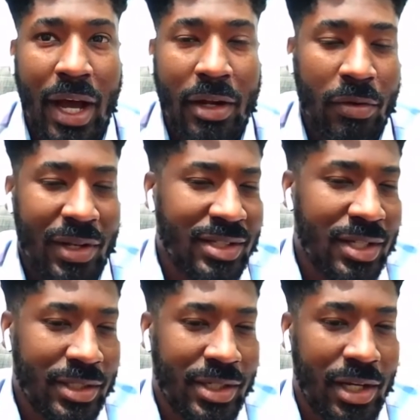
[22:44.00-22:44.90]
I know that's
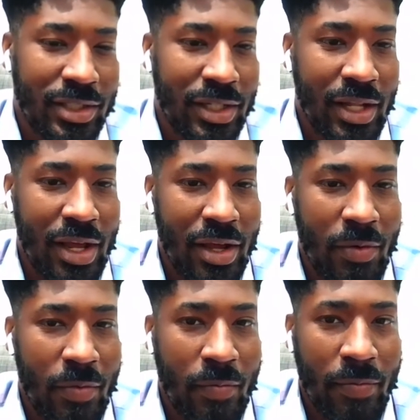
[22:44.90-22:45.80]
a discussion
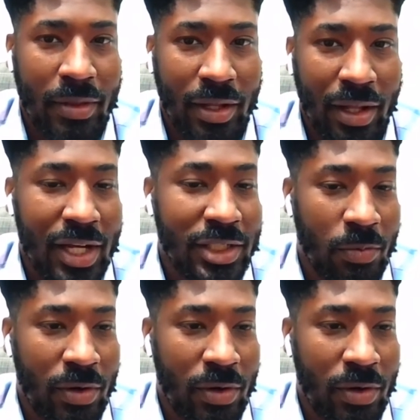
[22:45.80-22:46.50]
that, Elijah,